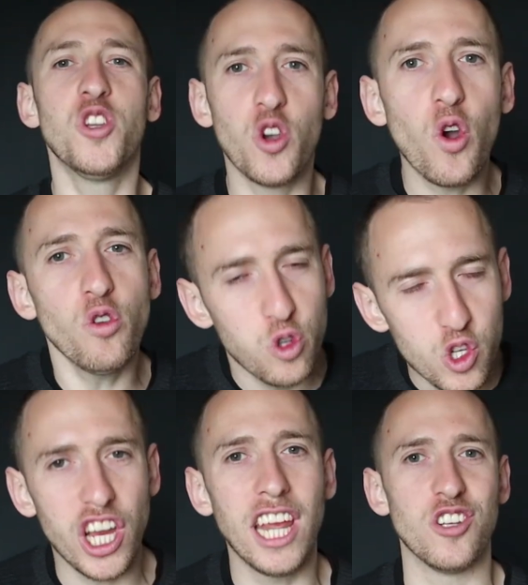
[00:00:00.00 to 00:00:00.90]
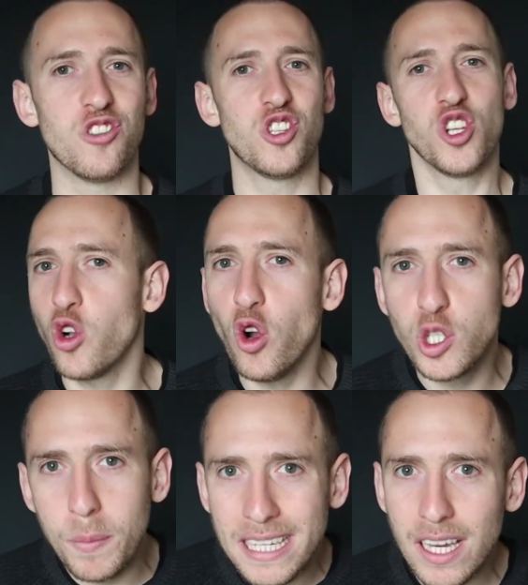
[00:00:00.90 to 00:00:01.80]
you're going to change. You're going
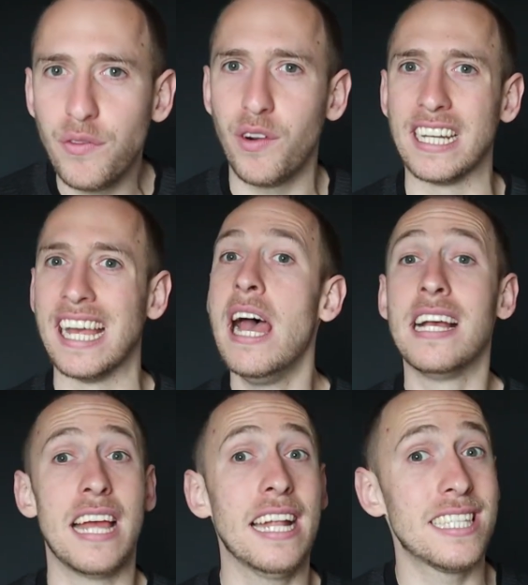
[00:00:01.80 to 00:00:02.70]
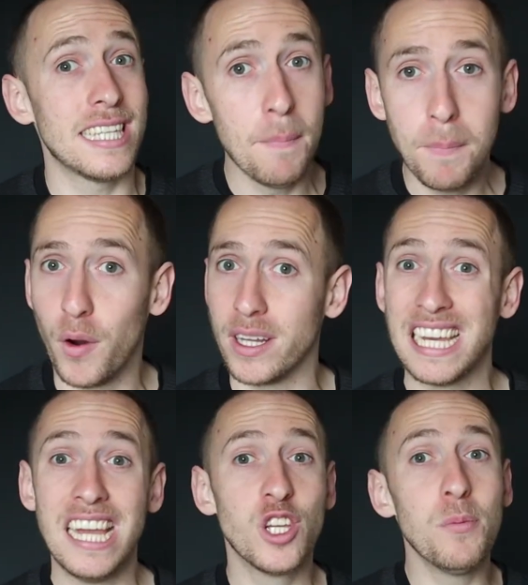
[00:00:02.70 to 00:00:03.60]
to be different. At some point,
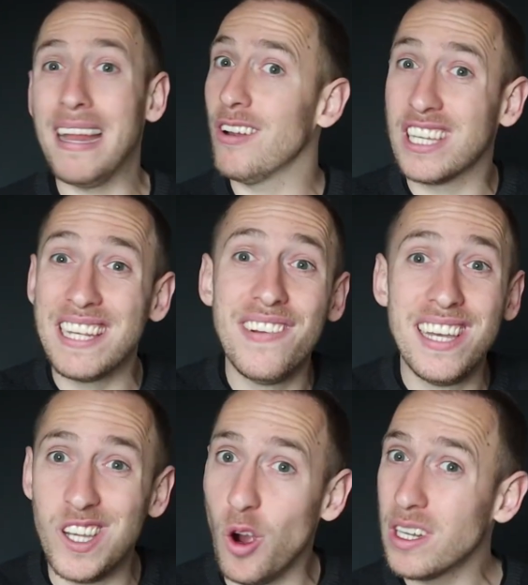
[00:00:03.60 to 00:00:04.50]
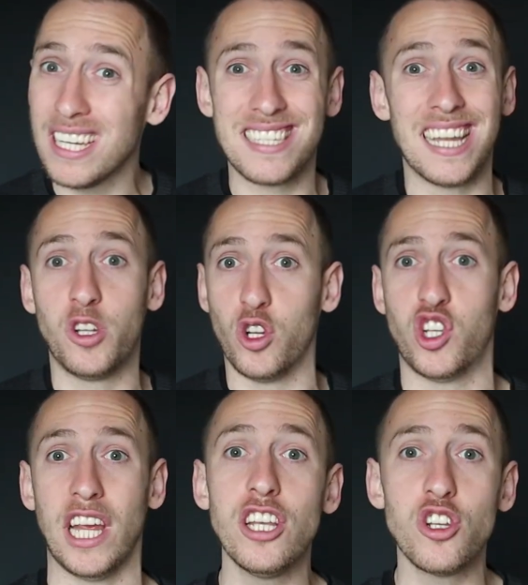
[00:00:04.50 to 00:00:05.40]
you might not even notice that you're
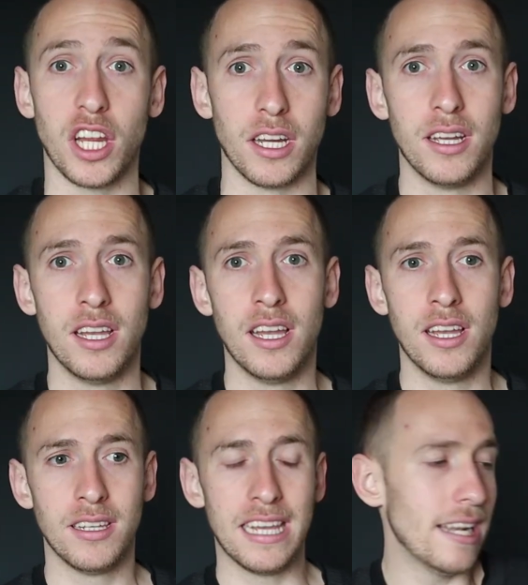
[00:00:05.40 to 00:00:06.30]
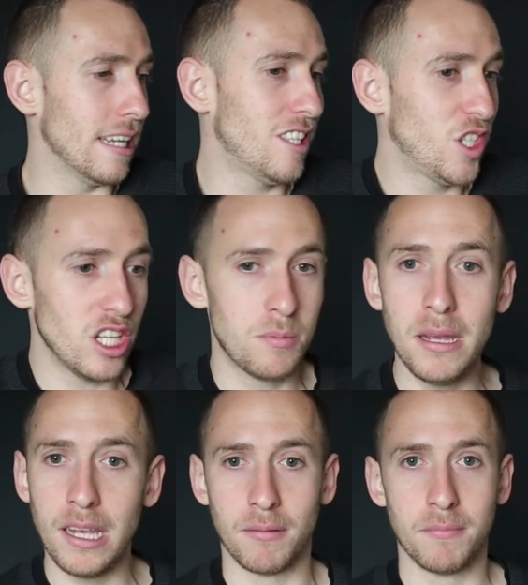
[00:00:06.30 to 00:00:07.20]
changing. Yeah, that's just
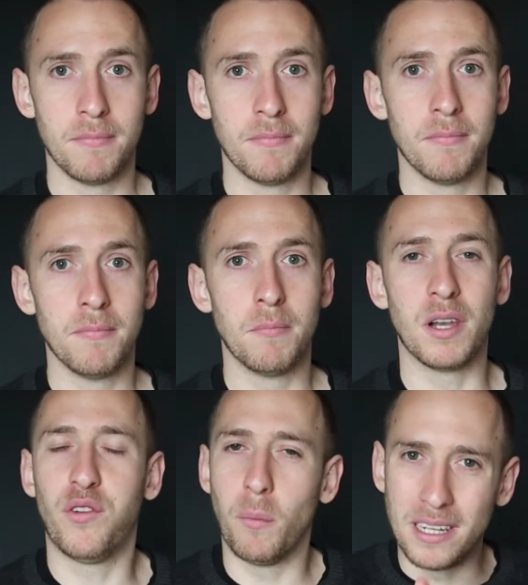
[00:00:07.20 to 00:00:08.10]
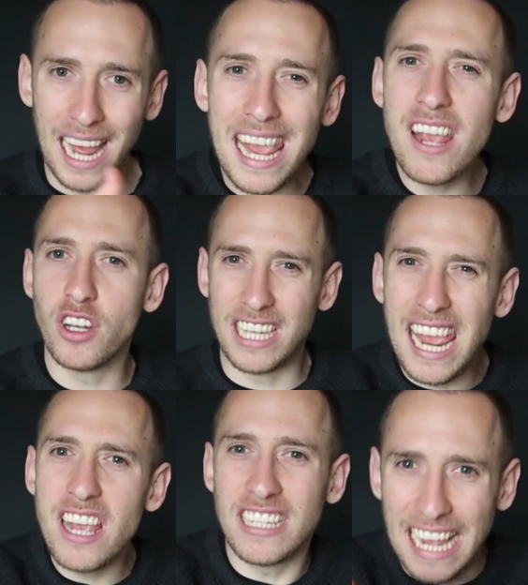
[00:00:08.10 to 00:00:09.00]
me. But from day on
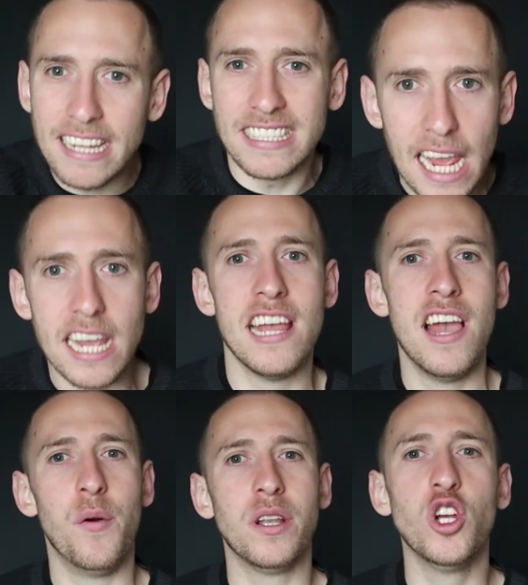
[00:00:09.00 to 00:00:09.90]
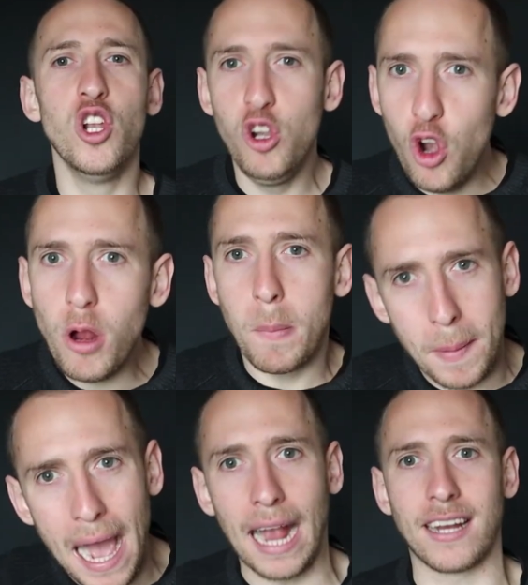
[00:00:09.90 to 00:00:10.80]
day on day on day, when you look
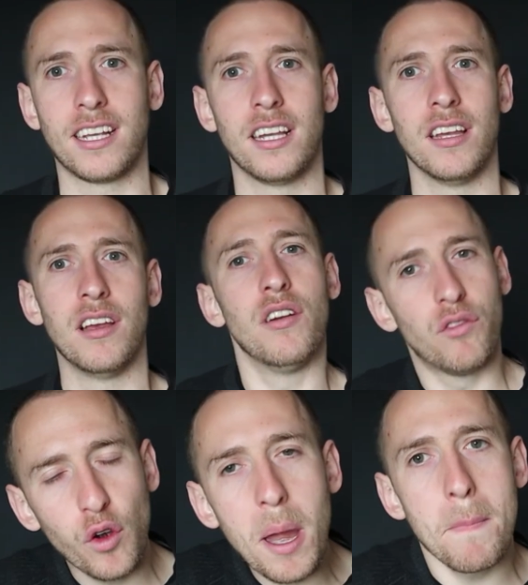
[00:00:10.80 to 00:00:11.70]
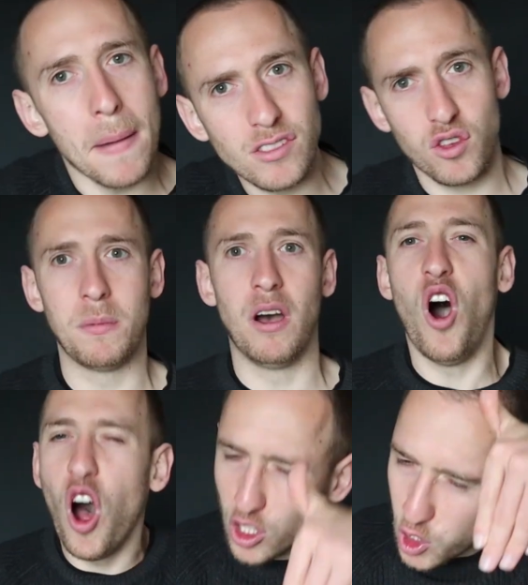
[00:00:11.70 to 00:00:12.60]
back 3 months from now
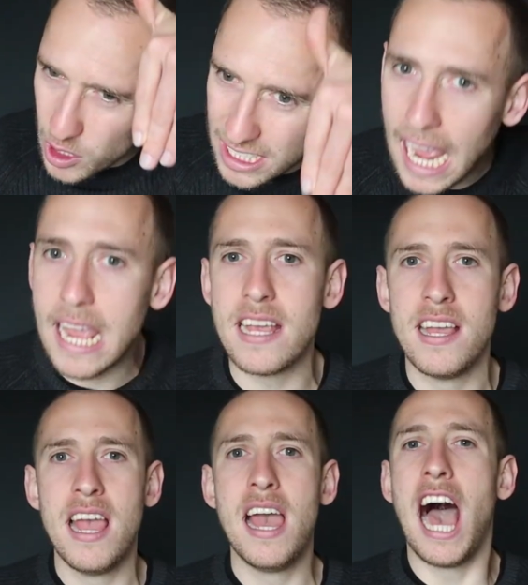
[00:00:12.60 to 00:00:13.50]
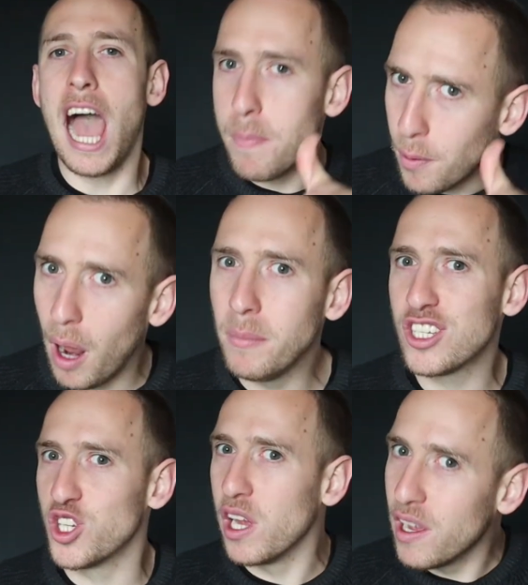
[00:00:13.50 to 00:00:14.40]
on today, I
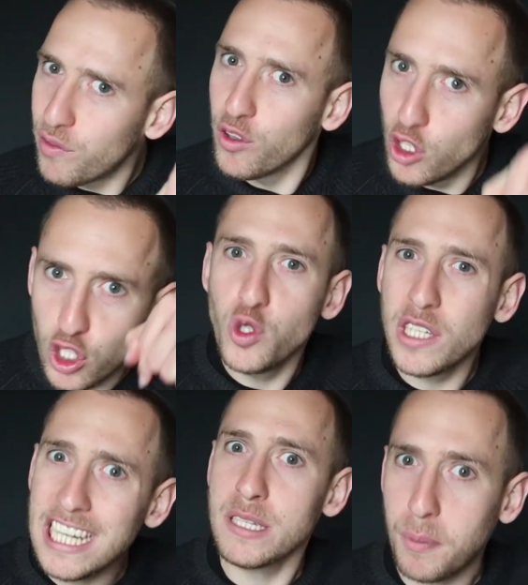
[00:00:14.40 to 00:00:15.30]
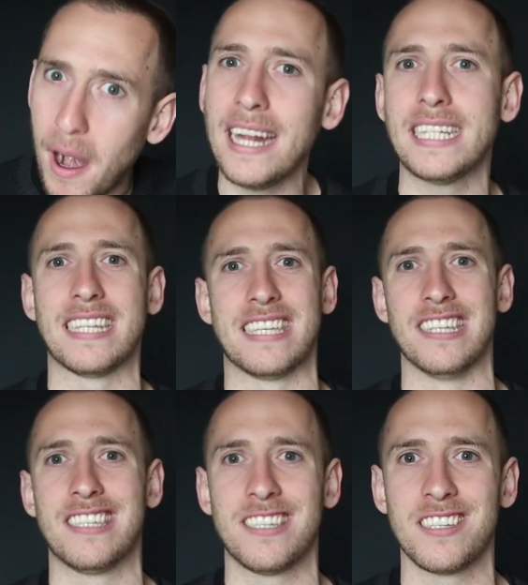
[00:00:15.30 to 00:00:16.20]
promise you, if you do these
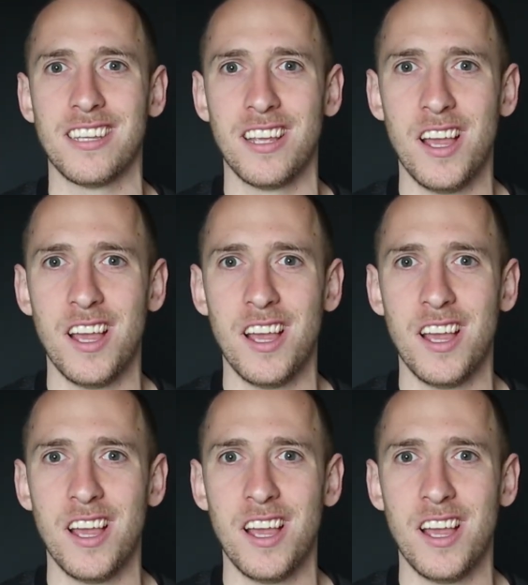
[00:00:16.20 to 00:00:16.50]
practices,